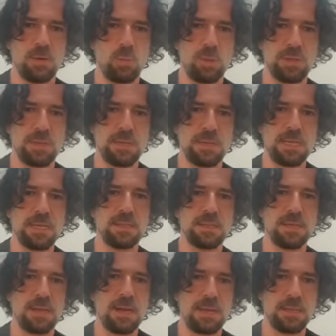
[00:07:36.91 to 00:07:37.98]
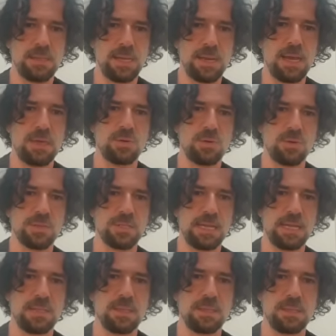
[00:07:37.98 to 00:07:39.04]
with dict iterator
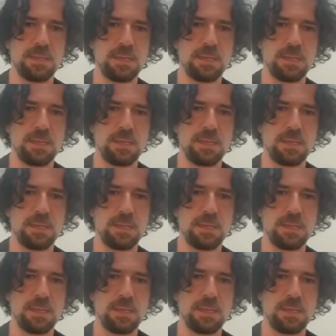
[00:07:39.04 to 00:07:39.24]
set